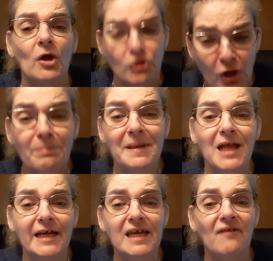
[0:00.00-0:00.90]
You'll be
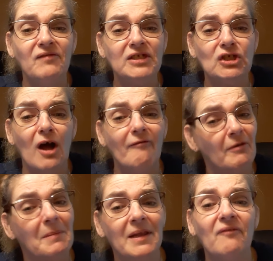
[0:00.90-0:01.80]
lucky if you still have a
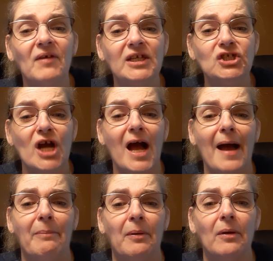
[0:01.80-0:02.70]
motherfucking job.